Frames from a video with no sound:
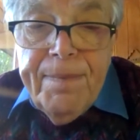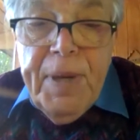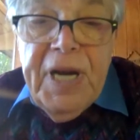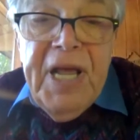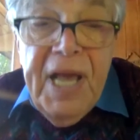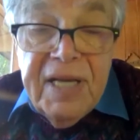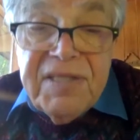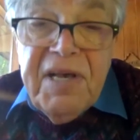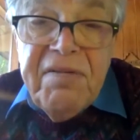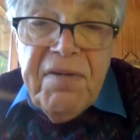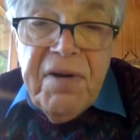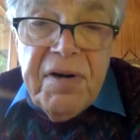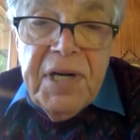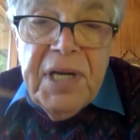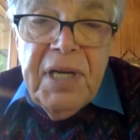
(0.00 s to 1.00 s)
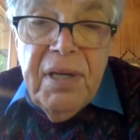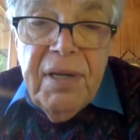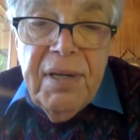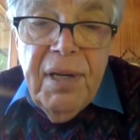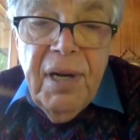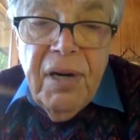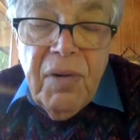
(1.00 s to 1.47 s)
but he has a
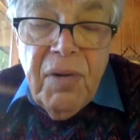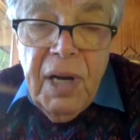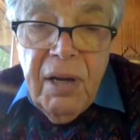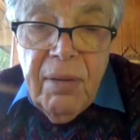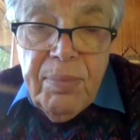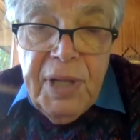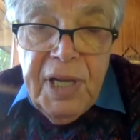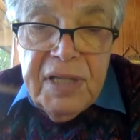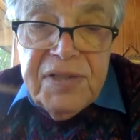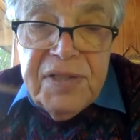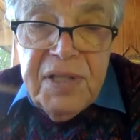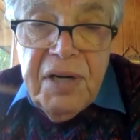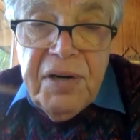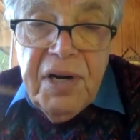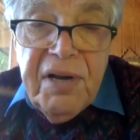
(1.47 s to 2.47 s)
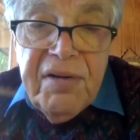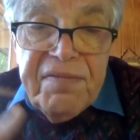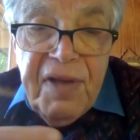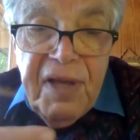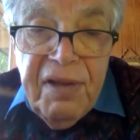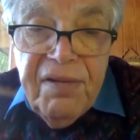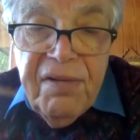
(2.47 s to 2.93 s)
very, you know, complex theory of
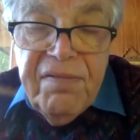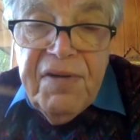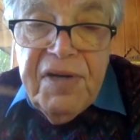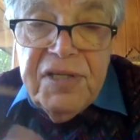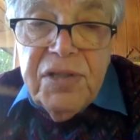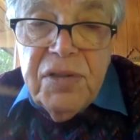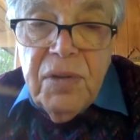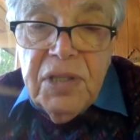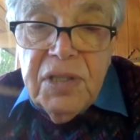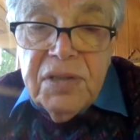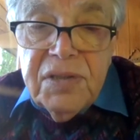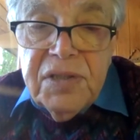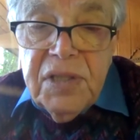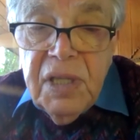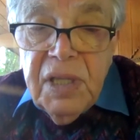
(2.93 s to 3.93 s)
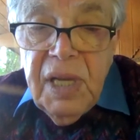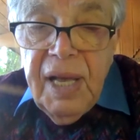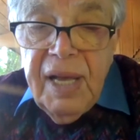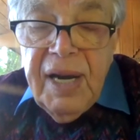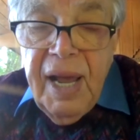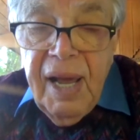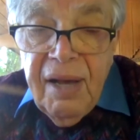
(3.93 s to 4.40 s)
individuals
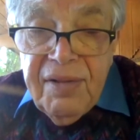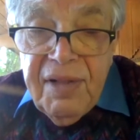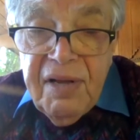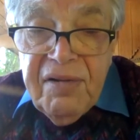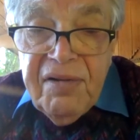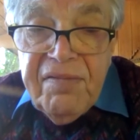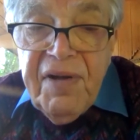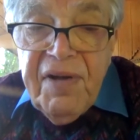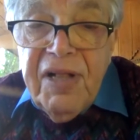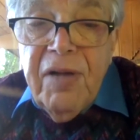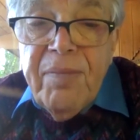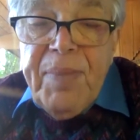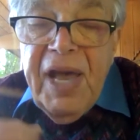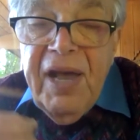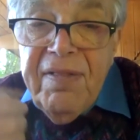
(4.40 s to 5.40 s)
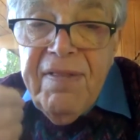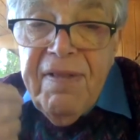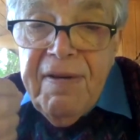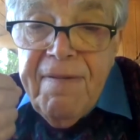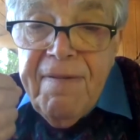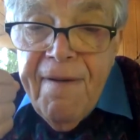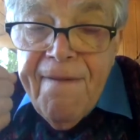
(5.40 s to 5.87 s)
and how they develop and
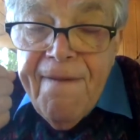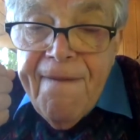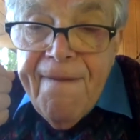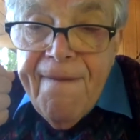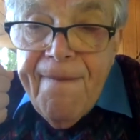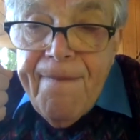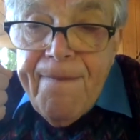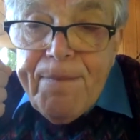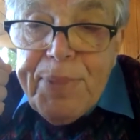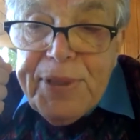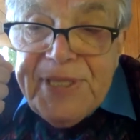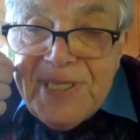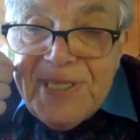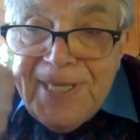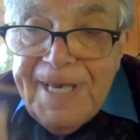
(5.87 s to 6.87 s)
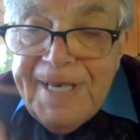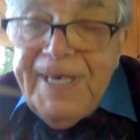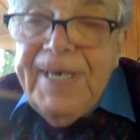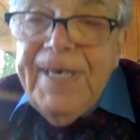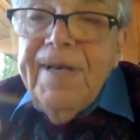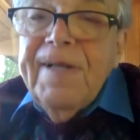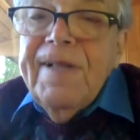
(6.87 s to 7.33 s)
the
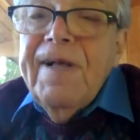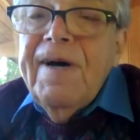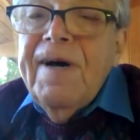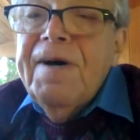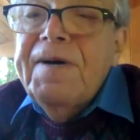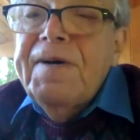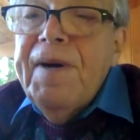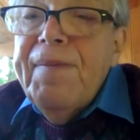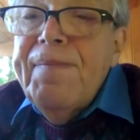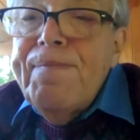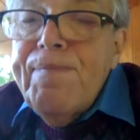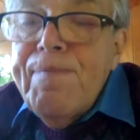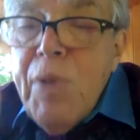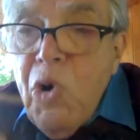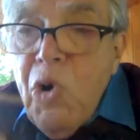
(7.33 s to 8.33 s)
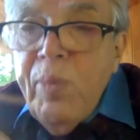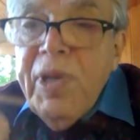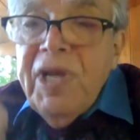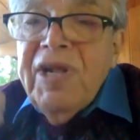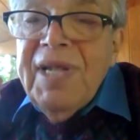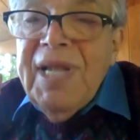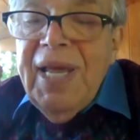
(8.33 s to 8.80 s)
particular
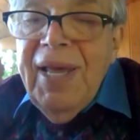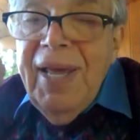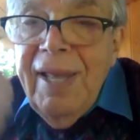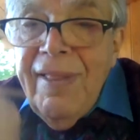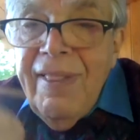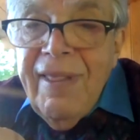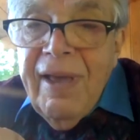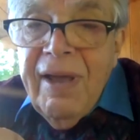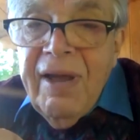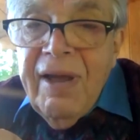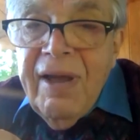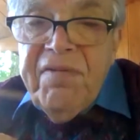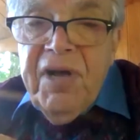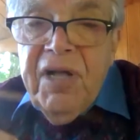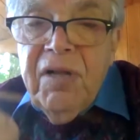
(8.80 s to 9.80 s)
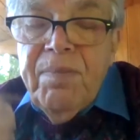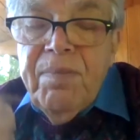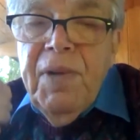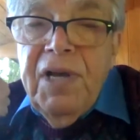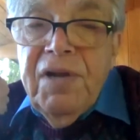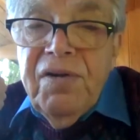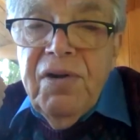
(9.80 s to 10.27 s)
moment in their
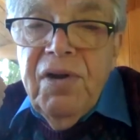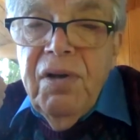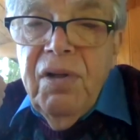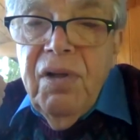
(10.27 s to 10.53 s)
development